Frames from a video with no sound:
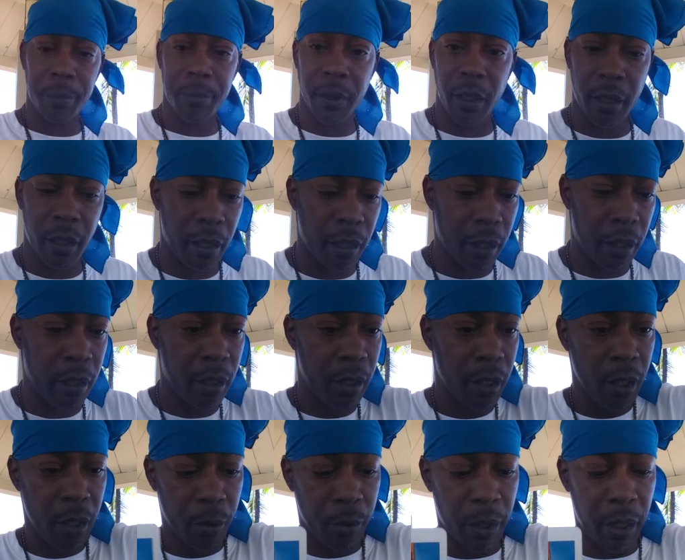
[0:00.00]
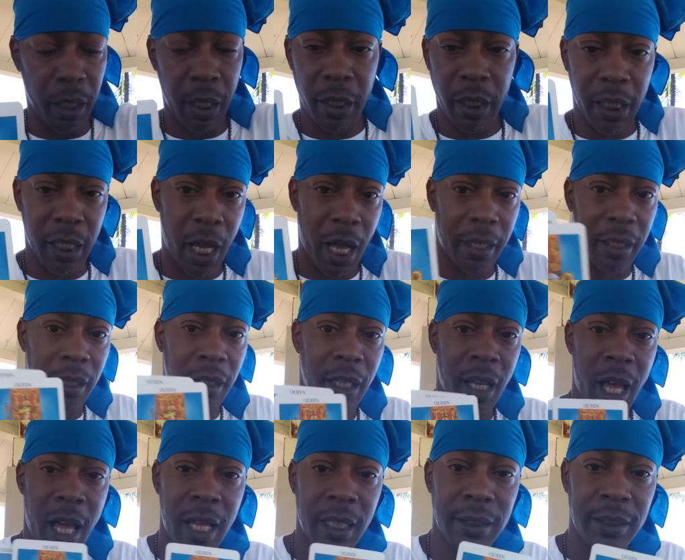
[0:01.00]
up to her with any kind of
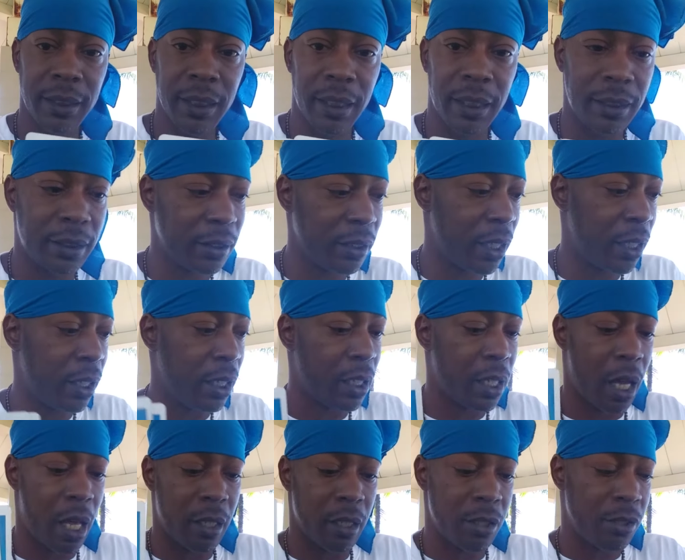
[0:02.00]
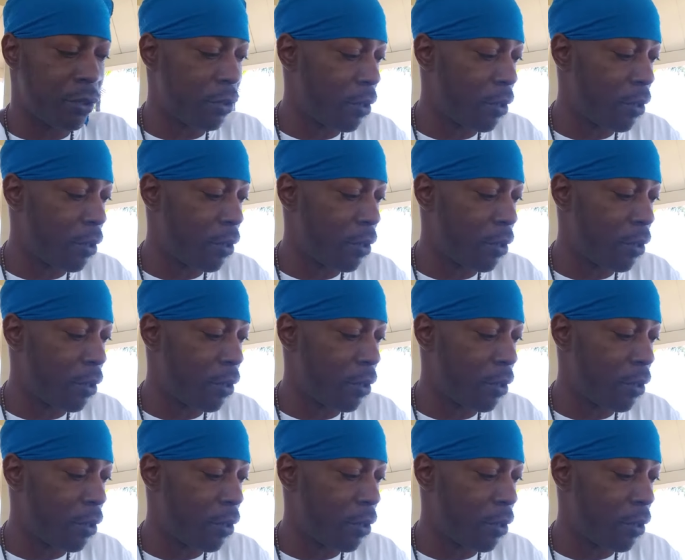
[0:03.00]
nonsense, any kind of